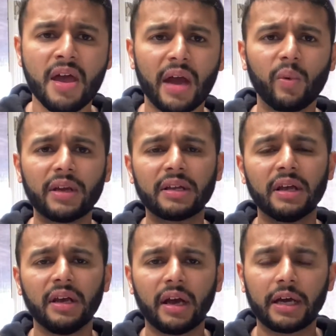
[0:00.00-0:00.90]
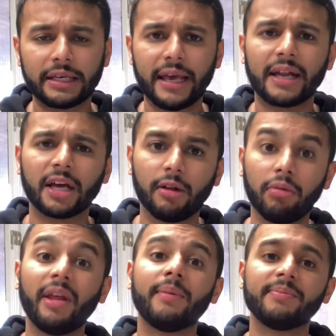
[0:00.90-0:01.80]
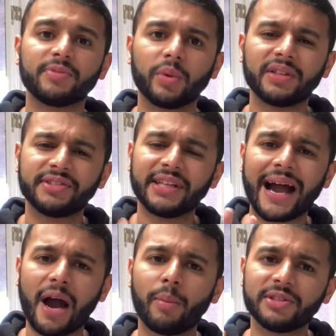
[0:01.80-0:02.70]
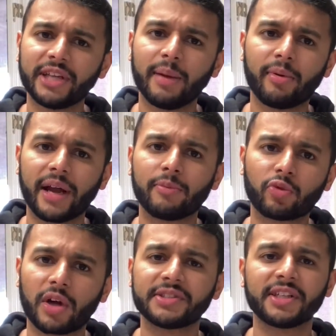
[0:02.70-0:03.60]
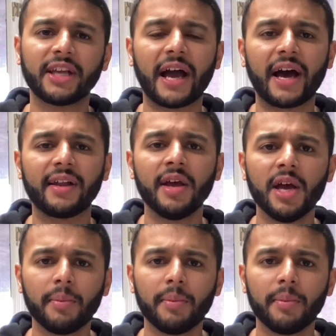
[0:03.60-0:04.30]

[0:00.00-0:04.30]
And we can get a glimpse, we can see how much Abraham trusted God